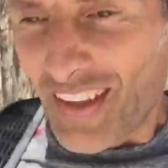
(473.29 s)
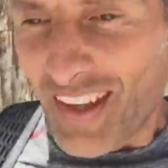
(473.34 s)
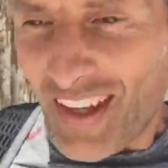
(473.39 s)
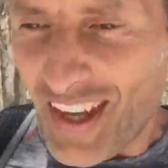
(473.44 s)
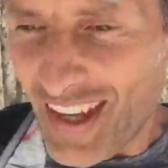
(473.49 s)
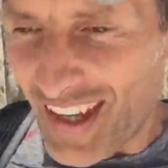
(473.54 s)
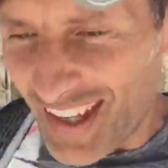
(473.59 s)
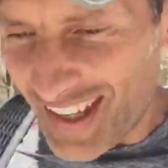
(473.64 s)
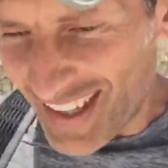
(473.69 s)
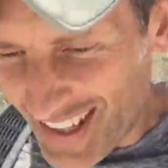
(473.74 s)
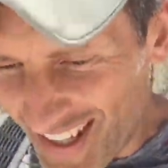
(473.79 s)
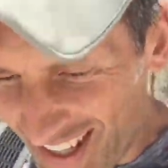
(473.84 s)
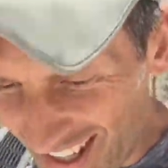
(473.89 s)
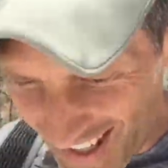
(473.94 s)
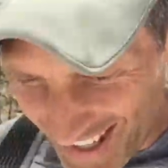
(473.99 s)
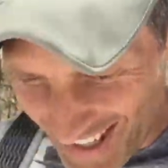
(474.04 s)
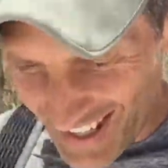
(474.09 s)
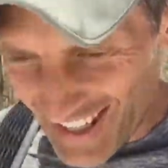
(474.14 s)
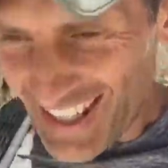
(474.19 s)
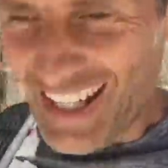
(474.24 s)
Uh,
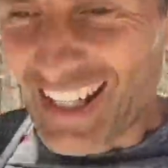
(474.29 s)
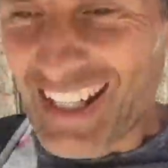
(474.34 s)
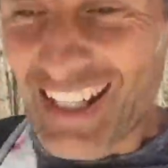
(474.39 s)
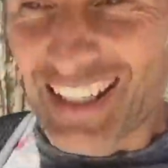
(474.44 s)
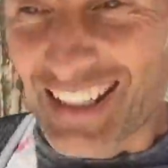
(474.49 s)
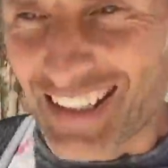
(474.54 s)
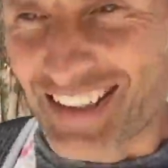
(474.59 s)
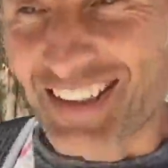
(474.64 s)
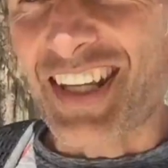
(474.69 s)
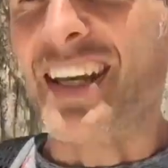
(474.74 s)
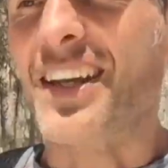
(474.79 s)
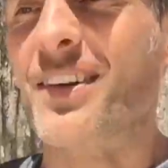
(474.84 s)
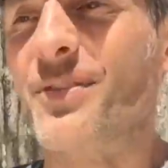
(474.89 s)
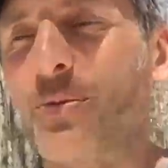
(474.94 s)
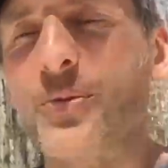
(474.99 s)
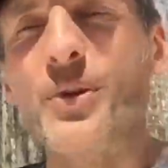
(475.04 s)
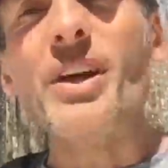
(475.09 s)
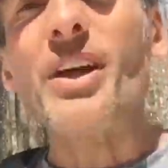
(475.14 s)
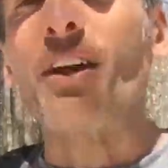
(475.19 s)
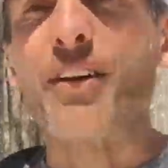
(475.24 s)
let's get
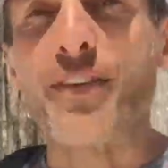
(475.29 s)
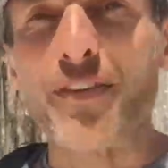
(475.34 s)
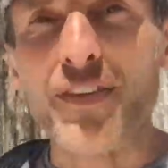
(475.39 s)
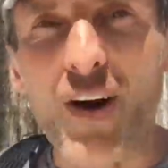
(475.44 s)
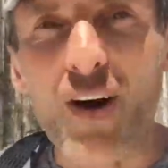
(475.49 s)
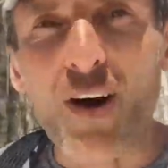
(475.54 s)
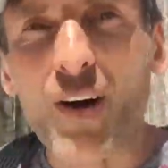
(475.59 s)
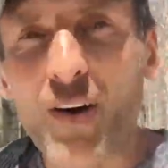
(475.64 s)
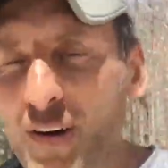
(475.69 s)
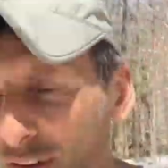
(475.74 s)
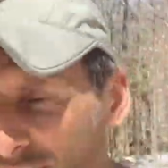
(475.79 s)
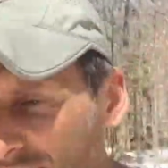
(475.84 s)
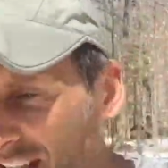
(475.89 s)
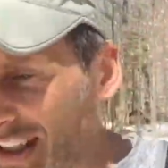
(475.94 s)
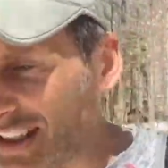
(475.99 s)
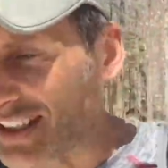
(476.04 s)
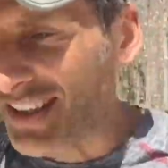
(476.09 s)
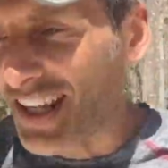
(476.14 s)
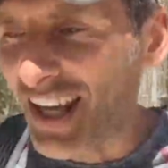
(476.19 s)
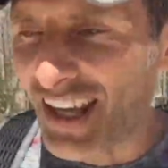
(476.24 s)
rid of all
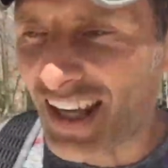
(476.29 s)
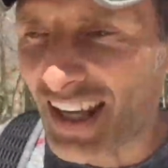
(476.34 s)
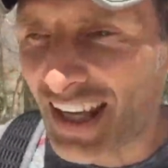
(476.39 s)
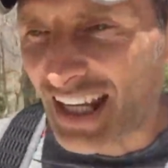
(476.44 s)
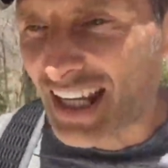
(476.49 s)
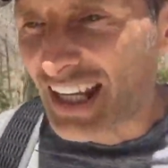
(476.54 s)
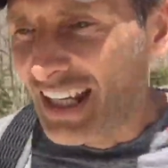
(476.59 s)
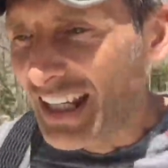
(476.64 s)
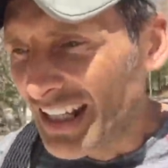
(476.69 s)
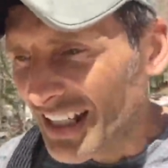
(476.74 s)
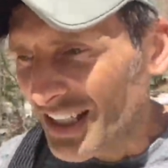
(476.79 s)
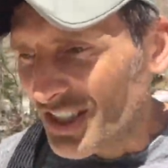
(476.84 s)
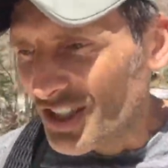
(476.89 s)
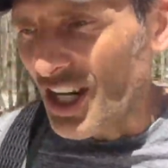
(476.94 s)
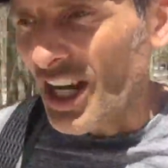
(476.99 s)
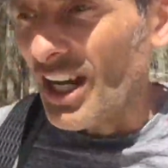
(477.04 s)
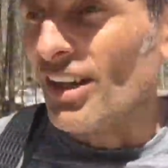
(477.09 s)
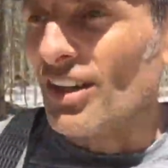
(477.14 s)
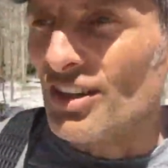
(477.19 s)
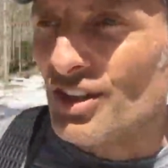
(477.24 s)
these
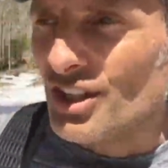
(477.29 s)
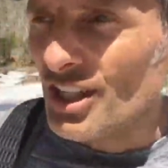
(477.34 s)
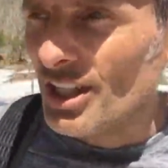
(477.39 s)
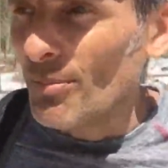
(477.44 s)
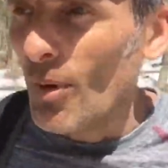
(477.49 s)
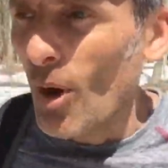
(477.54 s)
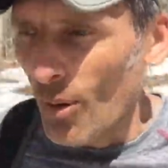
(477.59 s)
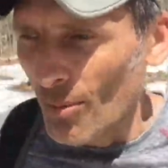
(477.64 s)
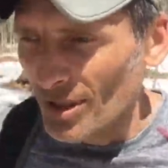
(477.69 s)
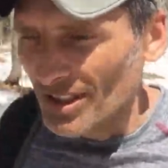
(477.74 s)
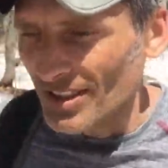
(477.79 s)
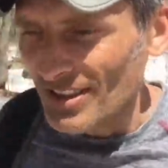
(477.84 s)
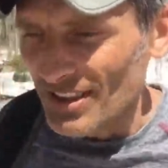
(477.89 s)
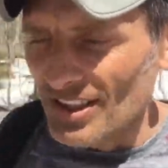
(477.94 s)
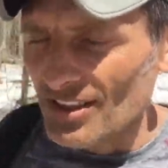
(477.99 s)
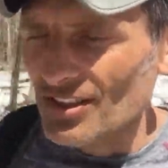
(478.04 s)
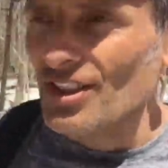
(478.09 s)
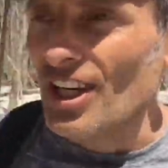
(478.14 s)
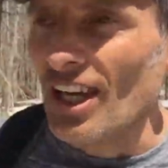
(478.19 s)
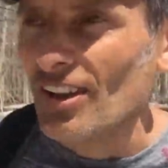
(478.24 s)
challenging moments,
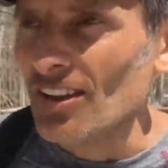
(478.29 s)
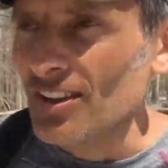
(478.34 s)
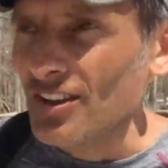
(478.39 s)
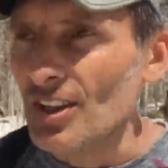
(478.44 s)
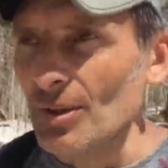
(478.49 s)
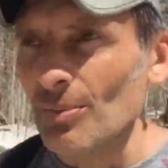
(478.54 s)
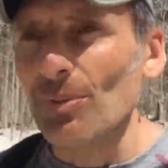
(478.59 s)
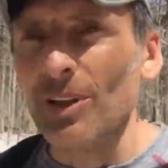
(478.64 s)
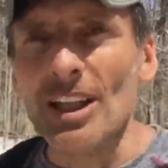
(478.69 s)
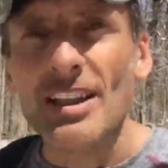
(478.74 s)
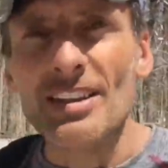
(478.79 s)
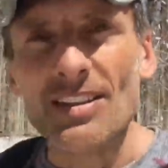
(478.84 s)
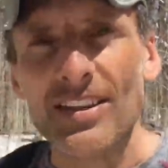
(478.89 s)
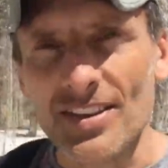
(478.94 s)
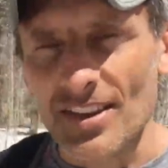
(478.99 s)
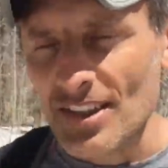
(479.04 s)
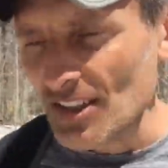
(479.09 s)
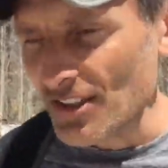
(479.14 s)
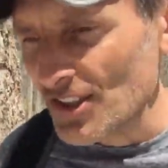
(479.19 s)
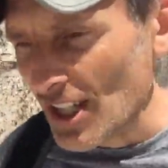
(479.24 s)
these challenging
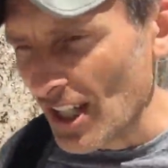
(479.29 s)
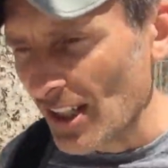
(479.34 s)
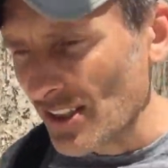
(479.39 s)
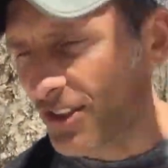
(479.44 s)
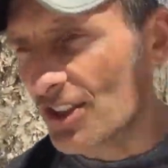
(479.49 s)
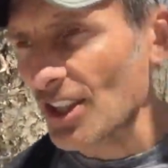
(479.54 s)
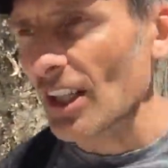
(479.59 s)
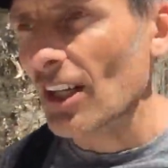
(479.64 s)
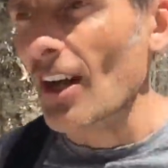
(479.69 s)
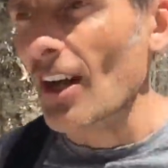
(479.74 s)
places, these challenging